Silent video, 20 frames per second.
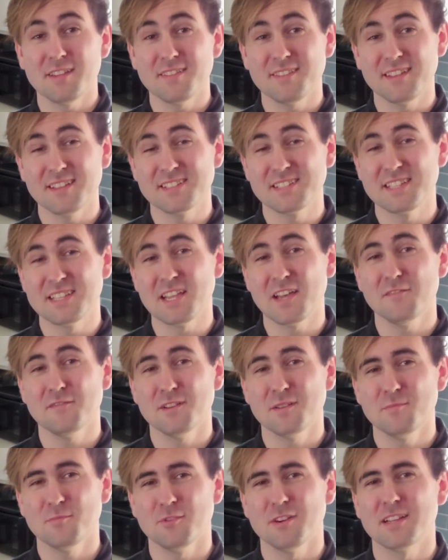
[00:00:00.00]
things in the
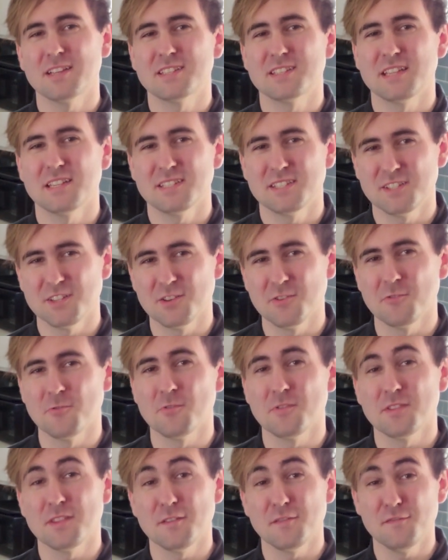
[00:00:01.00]
oven brings us
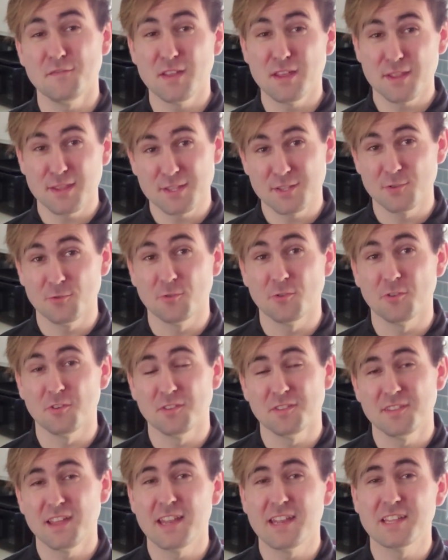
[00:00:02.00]
to the fifth tool
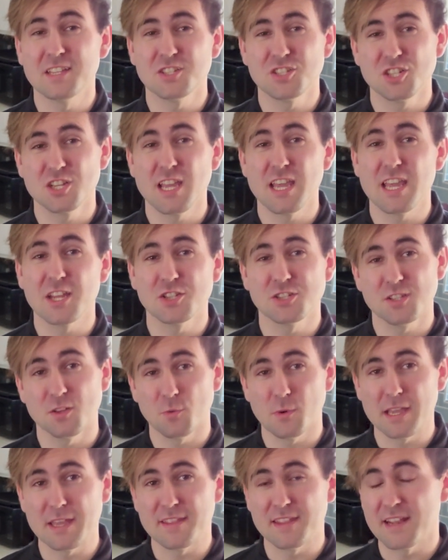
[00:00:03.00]
that has changed the
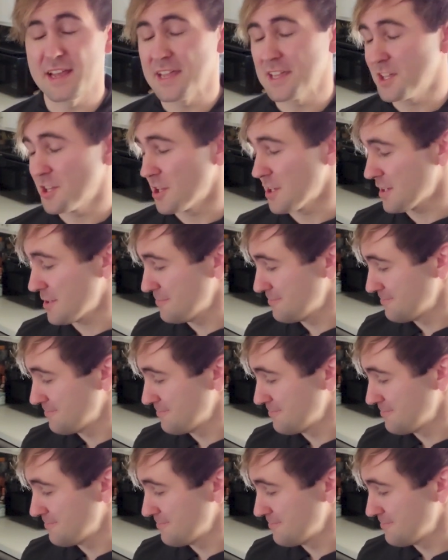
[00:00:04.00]
way that I cook: